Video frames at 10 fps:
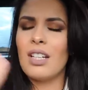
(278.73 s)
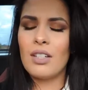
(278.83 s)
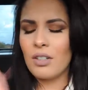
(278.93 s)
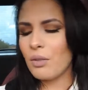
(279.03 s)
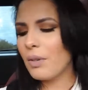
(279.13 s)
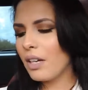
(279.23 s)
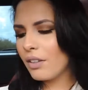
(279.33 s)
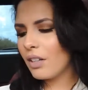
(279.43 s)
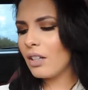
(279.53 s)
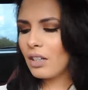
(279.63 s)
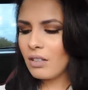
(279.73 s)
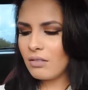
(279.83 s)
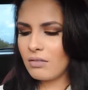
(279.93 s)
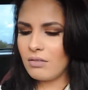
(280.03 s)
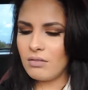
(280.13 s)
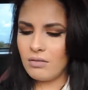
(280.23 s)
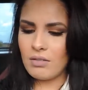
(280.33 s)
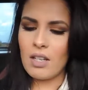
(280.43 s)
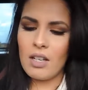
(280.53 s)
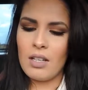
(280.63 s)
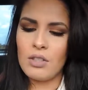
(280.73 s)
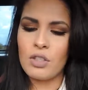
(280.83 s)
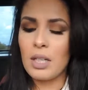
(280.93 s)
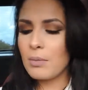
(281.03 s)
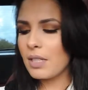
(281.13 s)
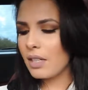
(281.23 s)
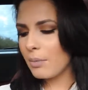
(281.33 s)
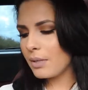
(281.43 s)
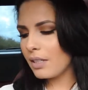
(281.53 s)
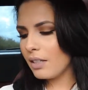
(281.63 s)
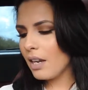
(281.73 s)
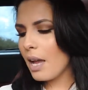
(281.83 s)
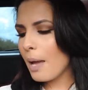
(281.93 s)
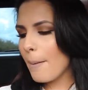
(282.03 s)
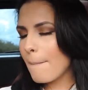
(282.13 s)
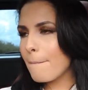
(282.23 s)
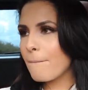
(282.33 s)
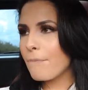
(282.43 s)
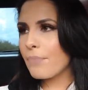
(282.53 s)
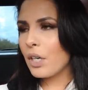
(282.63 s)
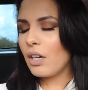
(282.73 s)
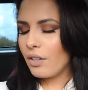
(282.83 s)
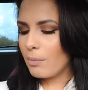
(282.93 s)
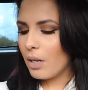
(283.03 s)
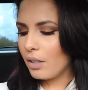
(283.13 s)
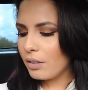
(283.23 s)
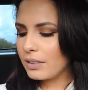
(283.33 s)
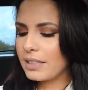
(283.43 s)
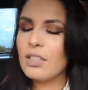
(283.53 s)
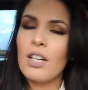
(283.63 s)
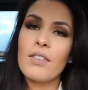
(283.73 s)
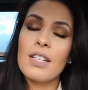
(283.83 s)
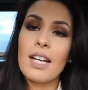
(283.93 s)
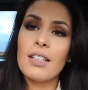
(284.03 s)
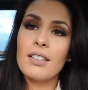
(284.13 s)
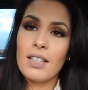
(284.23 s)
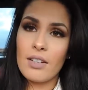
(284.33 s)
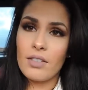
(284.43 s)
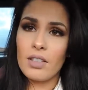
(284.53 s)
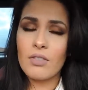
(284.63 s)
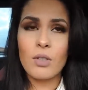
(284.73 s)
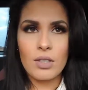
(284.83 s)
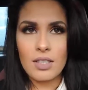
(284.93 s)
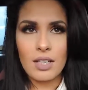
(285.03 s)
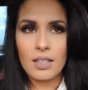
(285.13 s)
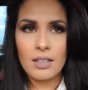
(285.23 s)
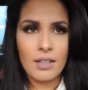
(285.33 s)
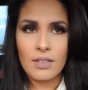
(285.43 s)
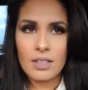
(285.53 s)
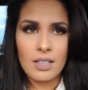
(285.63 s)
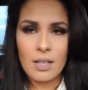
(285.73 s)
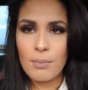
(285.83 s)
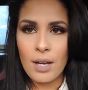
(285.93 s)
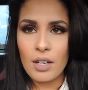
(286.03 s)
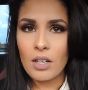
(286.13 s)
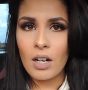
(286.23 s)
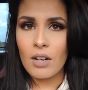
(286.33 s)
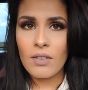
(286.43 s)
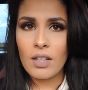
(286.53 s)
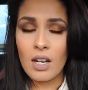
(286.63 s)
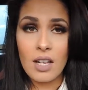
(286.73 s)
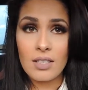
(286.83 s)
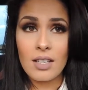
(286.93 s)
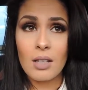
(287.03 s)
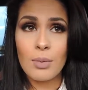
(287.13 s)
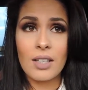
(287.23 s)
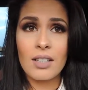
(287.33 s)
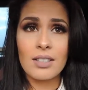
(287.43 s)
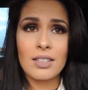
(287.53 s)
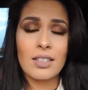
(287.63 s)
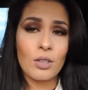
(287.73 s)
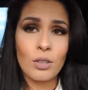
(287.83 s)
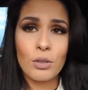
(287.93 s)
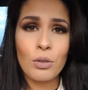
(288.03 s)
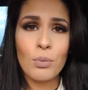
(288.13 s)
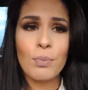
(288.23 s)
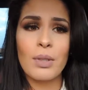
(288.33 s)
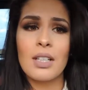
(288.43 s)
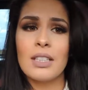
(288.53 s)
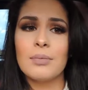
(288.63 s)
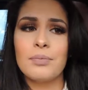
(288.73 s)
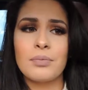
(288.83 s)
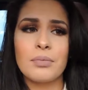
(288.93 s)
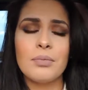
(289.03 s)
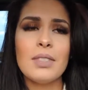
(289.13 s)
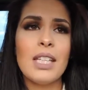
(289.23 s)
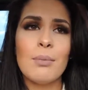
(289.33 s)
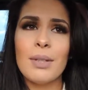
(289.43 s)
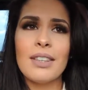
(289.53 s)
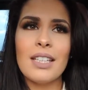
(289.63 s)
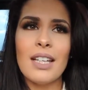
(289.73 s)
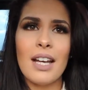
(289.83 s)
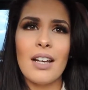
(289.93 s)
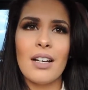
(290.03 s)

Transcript: I don't know what other trims it comes in, or other models. Then you have the 911. Of course, the 911 is a competitor of an SL because it's a coupe, but the